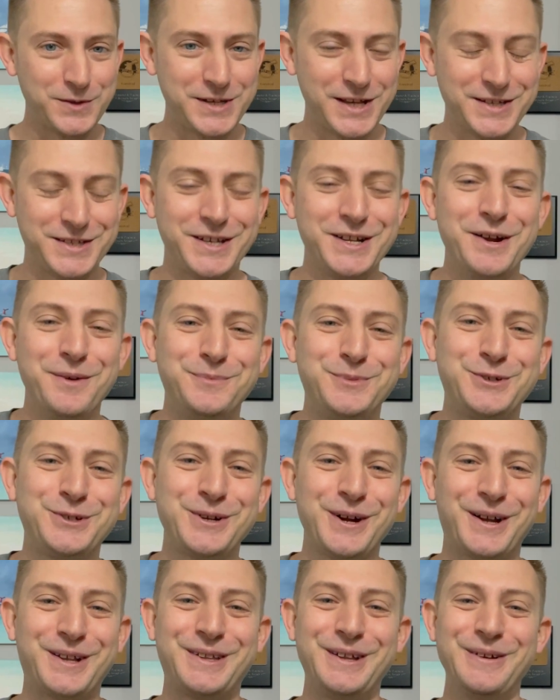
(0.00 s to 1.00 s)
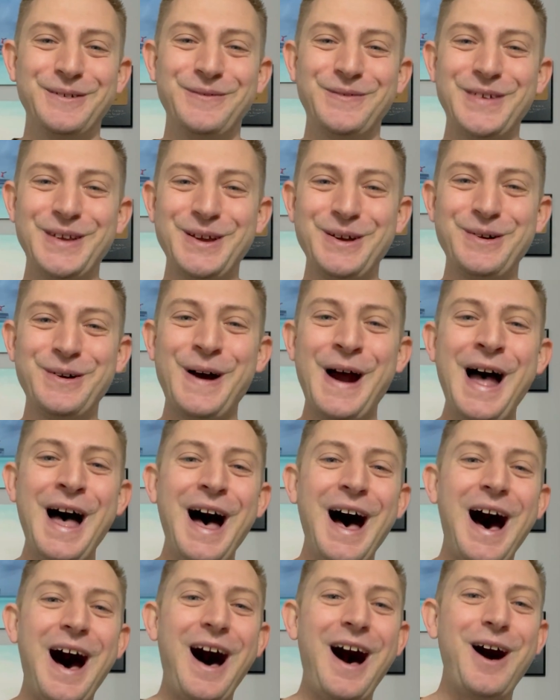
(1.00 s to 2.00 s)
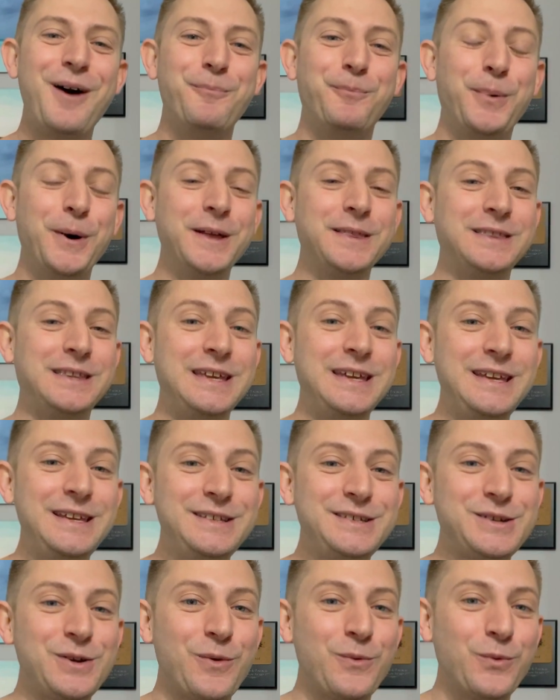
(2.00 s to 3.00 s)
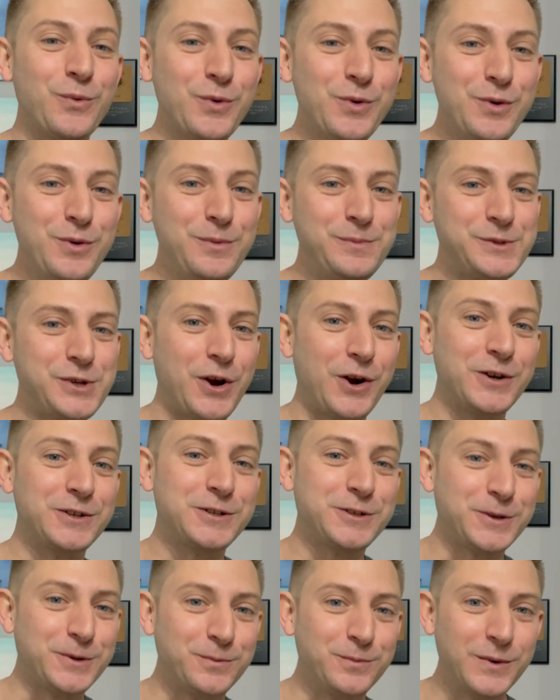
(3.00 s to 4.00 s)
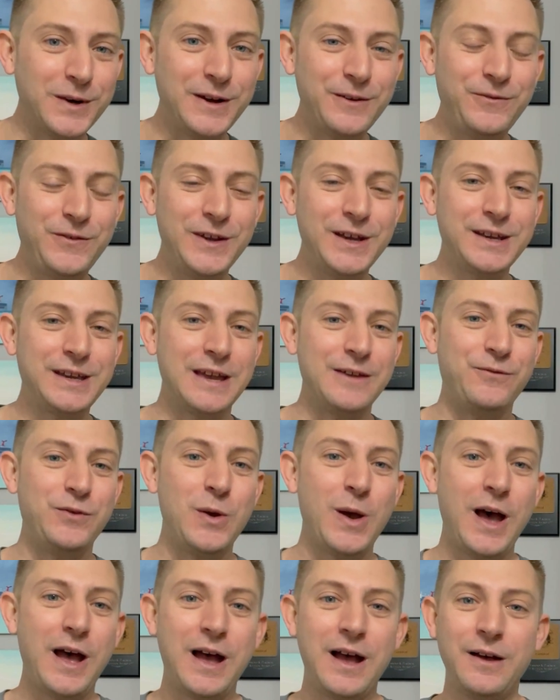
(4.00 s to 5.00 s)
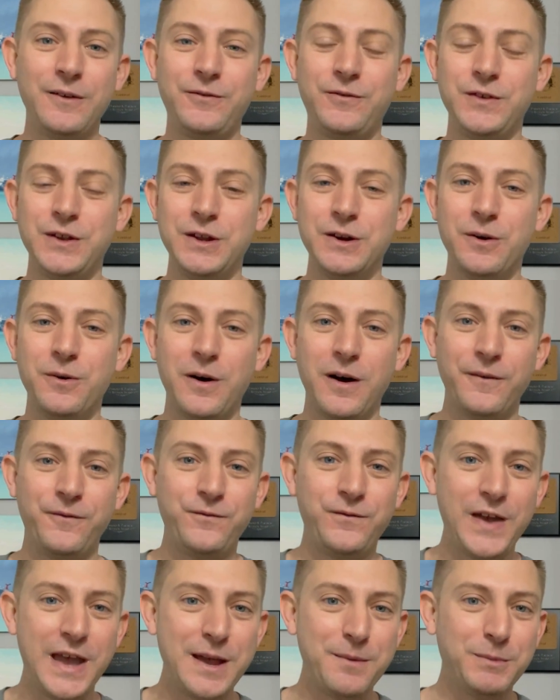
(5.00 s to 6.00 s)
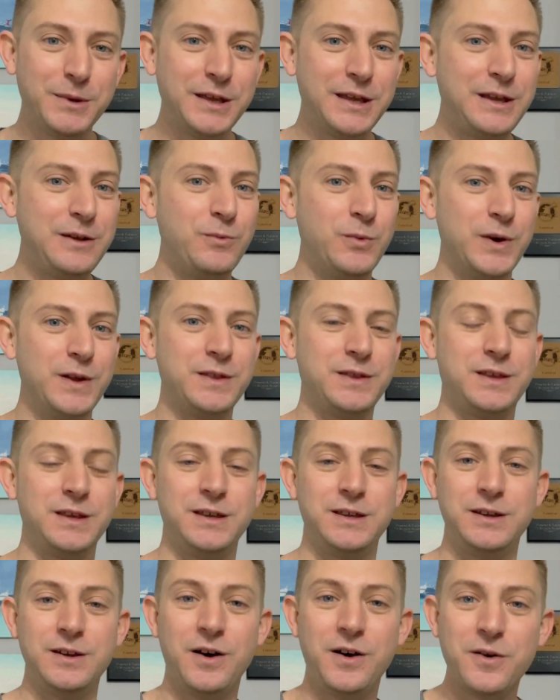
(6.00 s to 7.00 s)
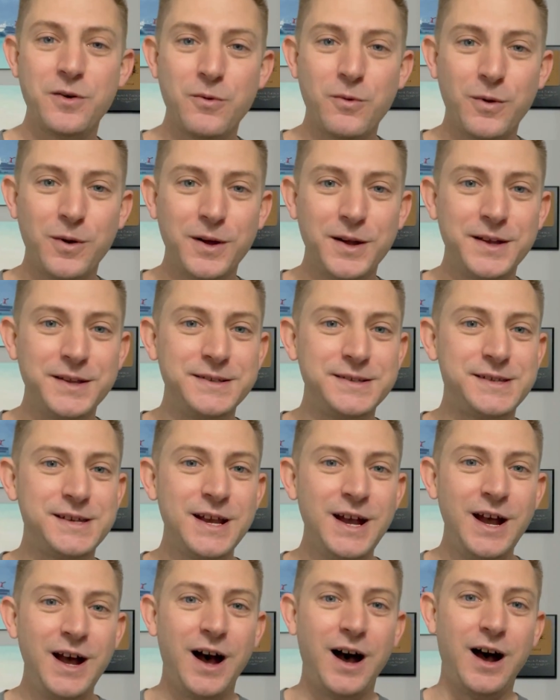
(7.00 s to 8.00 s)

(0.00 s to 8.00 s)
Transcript: has an obstructed view, but these rooms are terrific if you have, you know, a family with young ones,